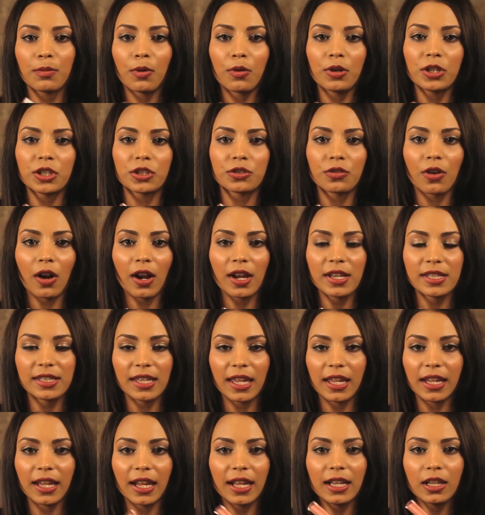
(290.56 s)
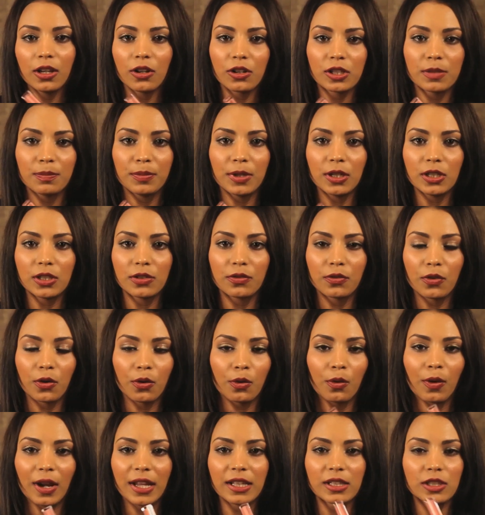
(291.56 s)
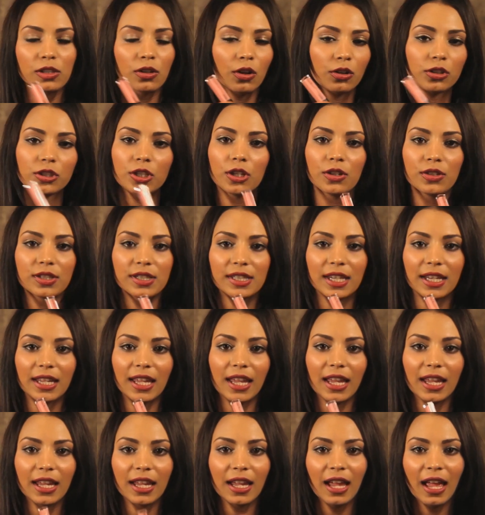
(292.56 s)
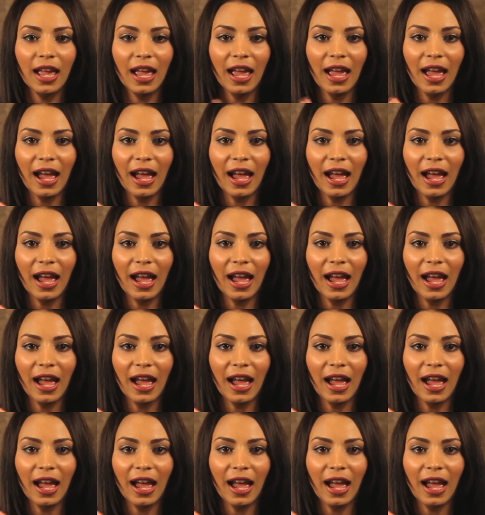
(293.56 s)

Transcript: moisturising, it looks beautiful, it's not too sticky,